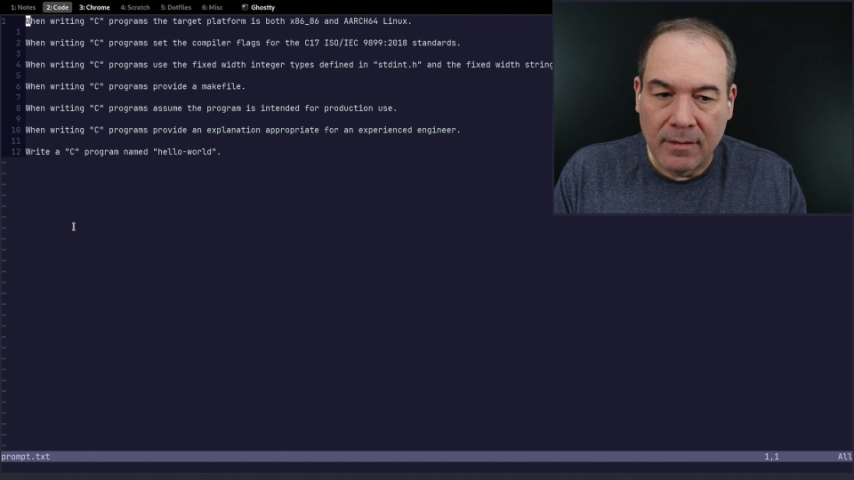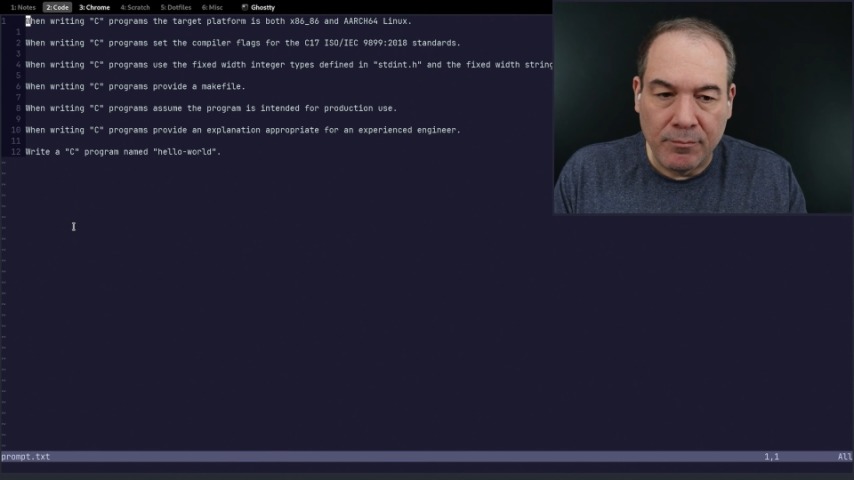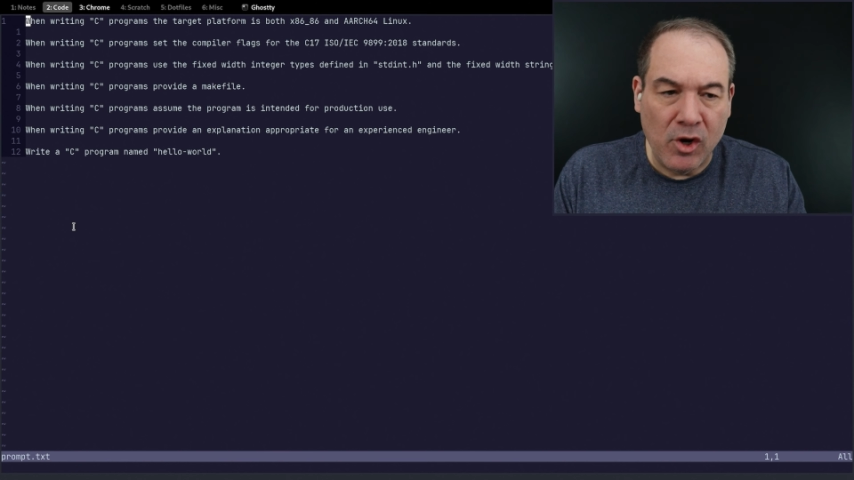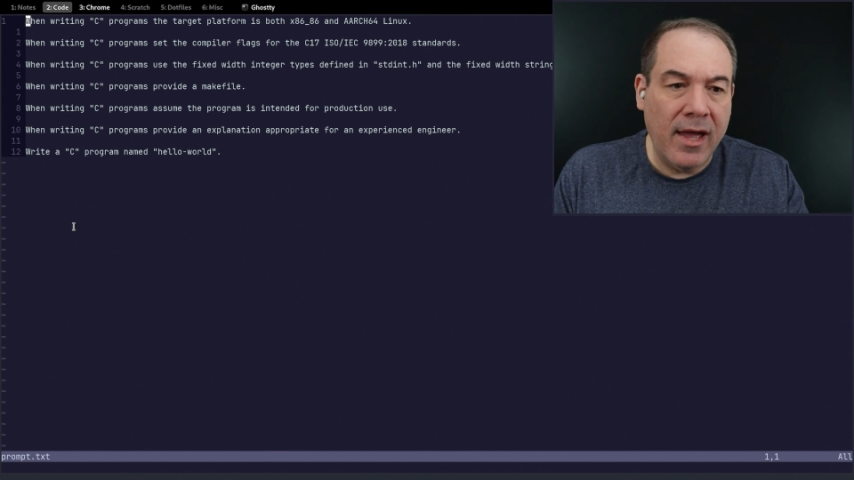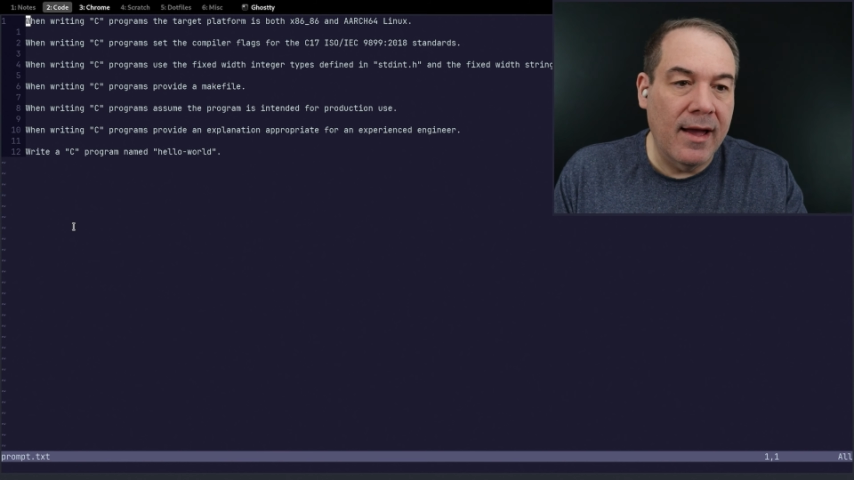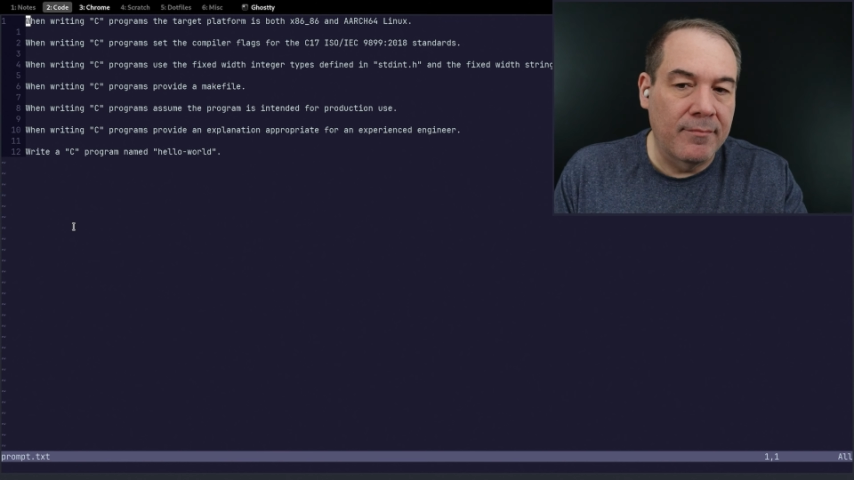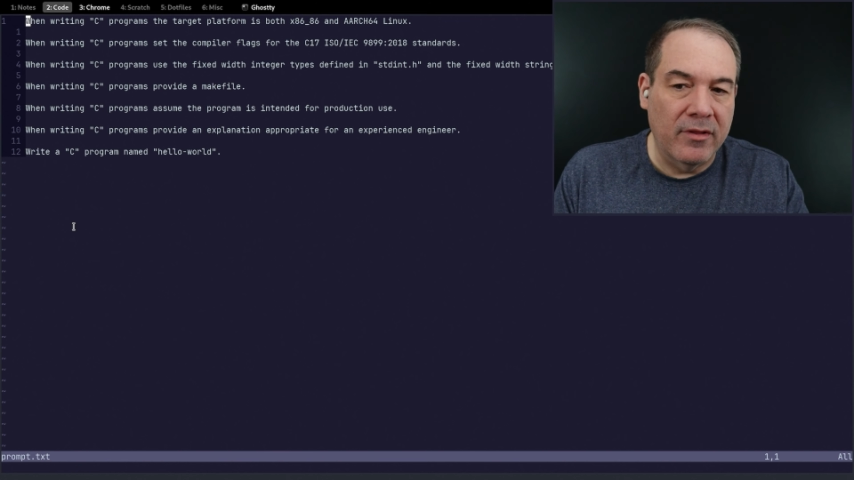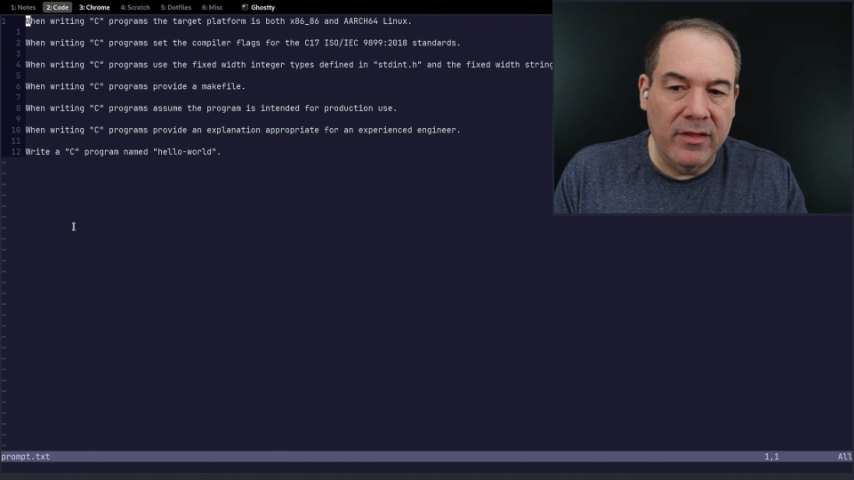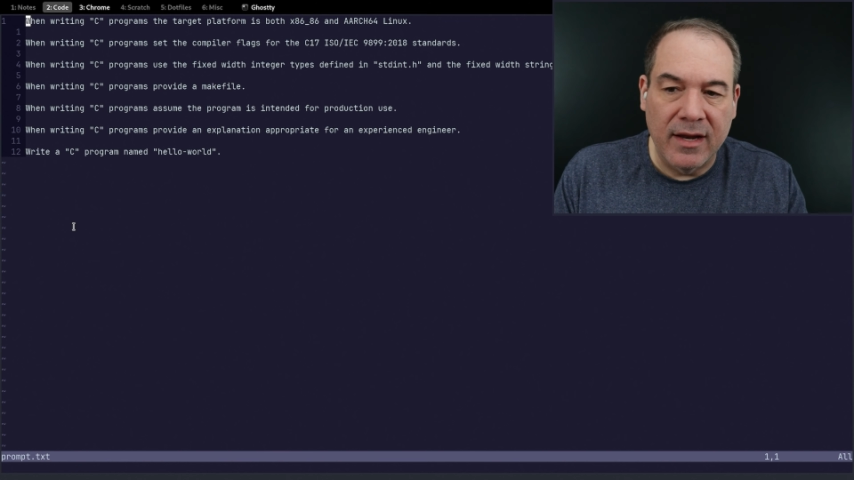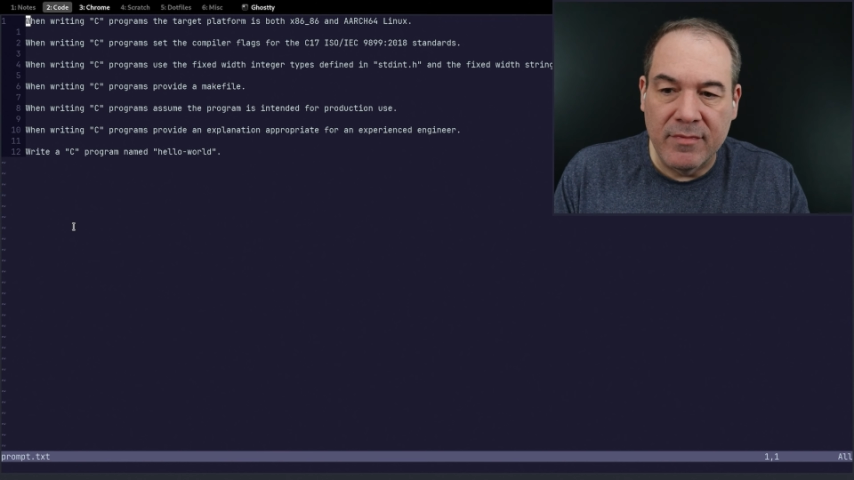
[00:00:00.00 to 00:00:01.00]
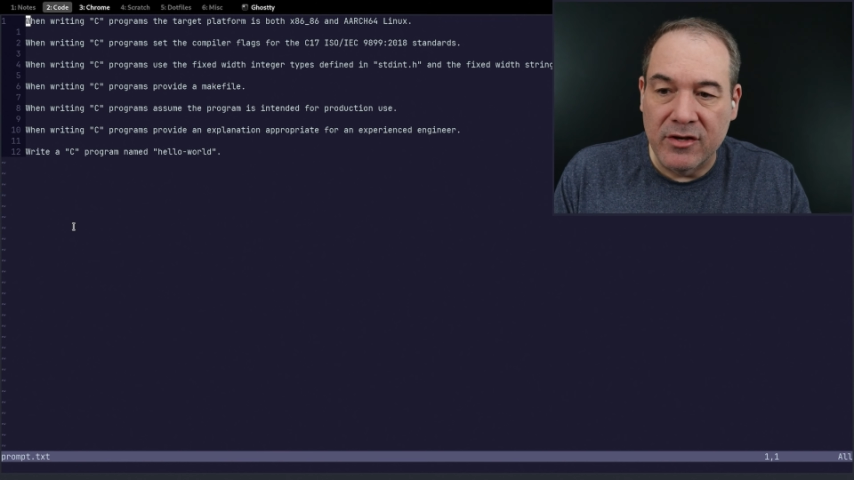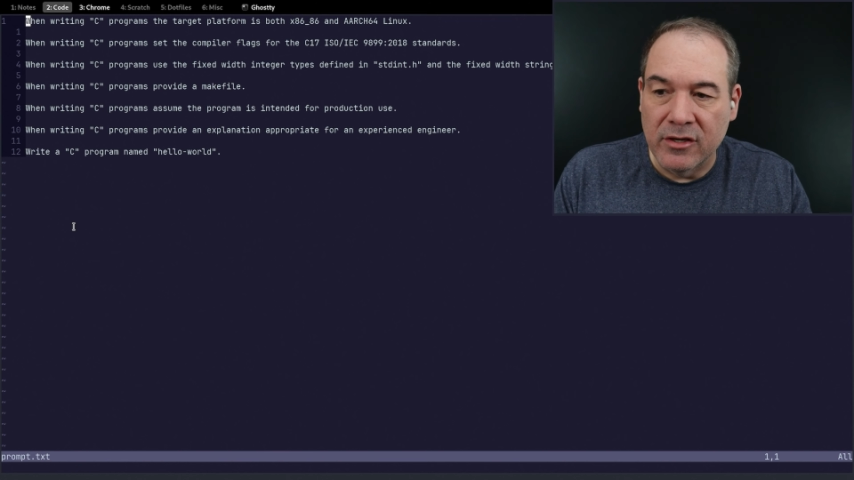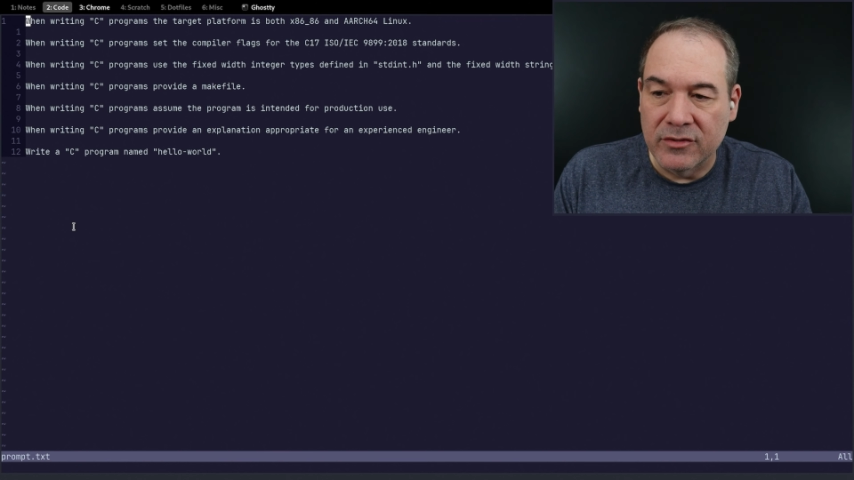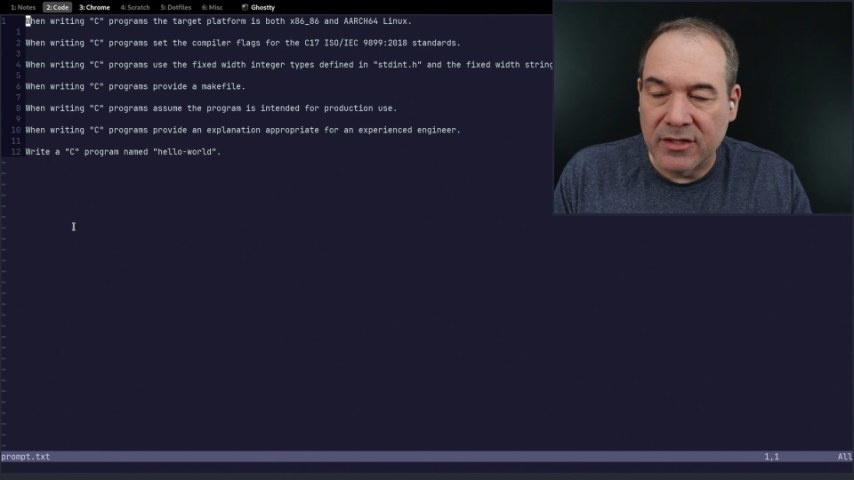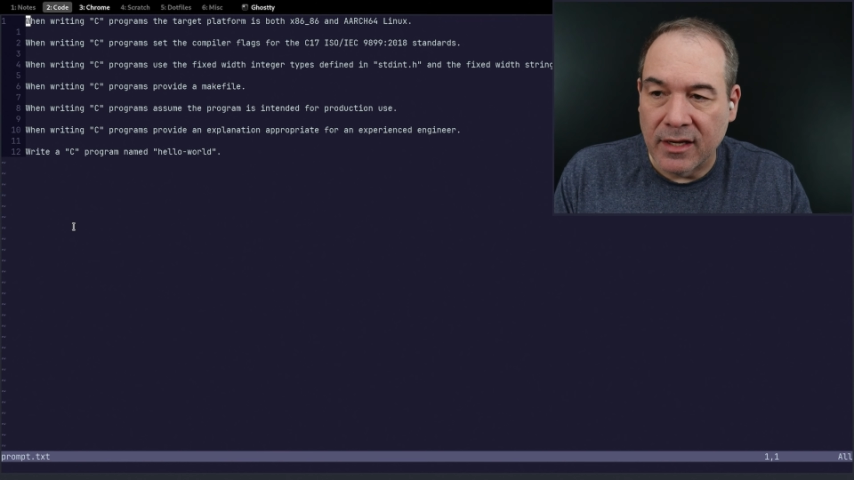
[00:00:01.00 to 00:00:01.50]
preamble that I've been
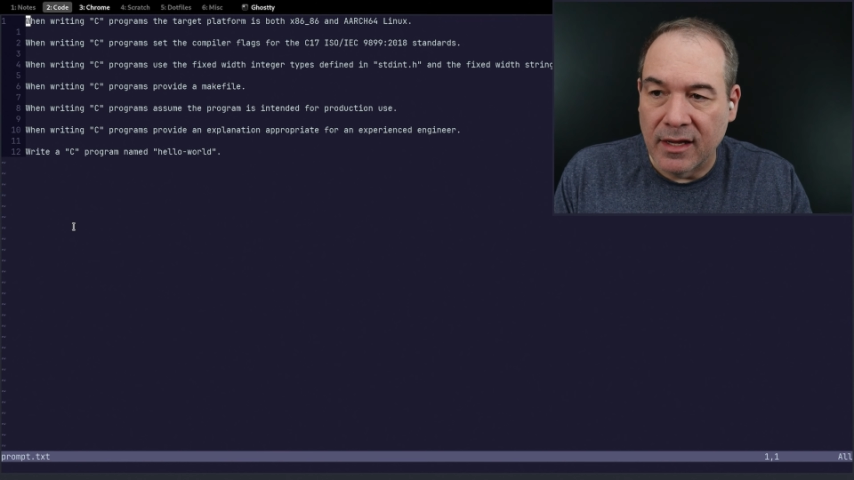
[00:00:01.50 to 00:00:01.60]
using,